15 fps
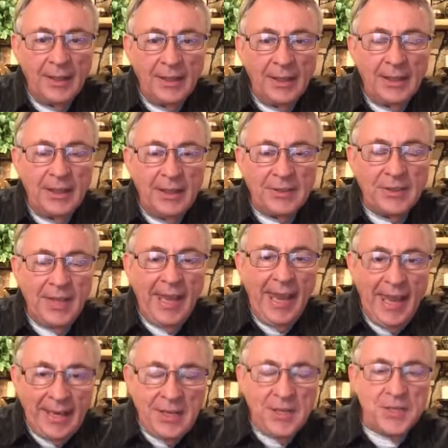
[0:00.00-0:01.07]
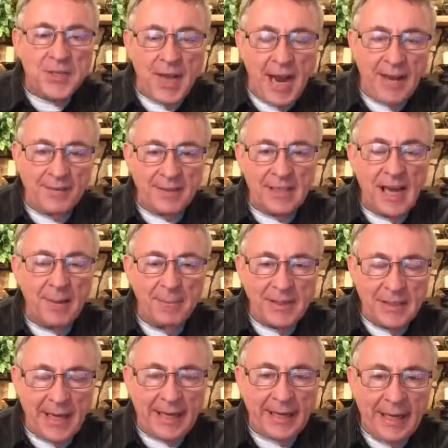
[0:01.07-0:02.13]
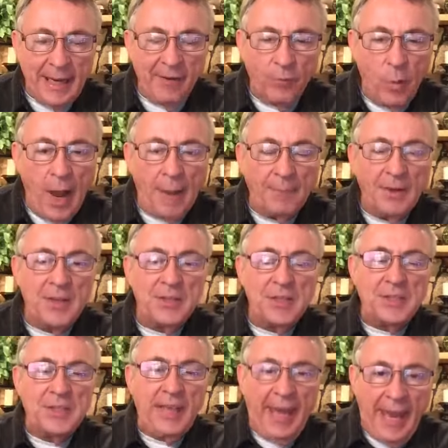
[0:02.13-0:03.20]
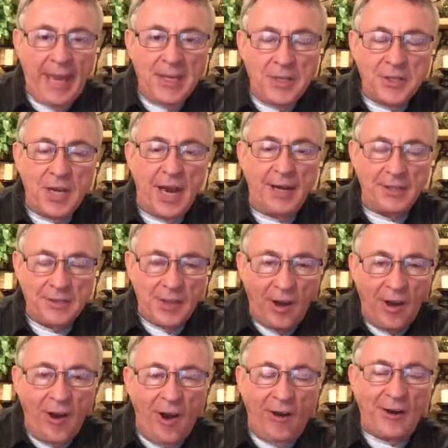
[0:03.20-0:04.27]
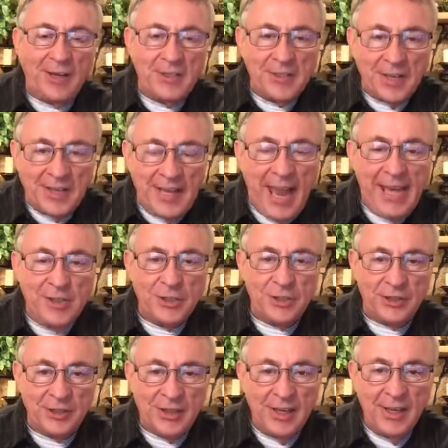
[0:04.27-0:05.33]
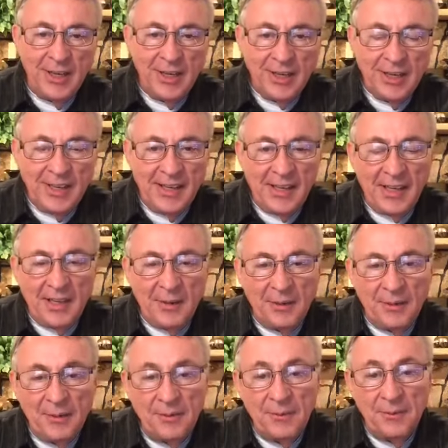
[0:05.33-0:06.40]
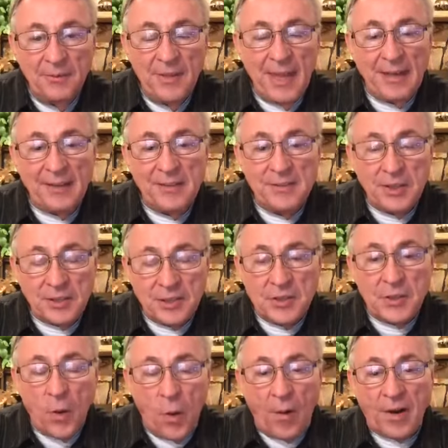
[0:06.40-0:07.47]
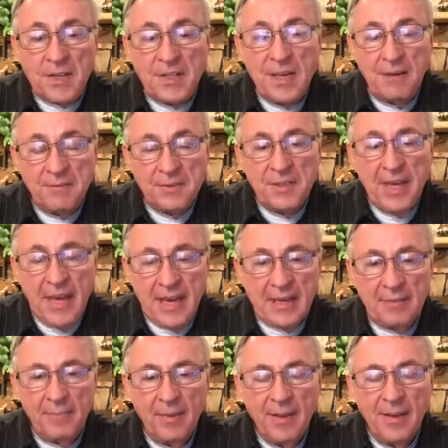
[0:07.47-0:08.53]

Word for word: It's the inside that got to be taken care of. Why? Because it's the inside, it's the heart, it's the nature uh, that is the source of sin.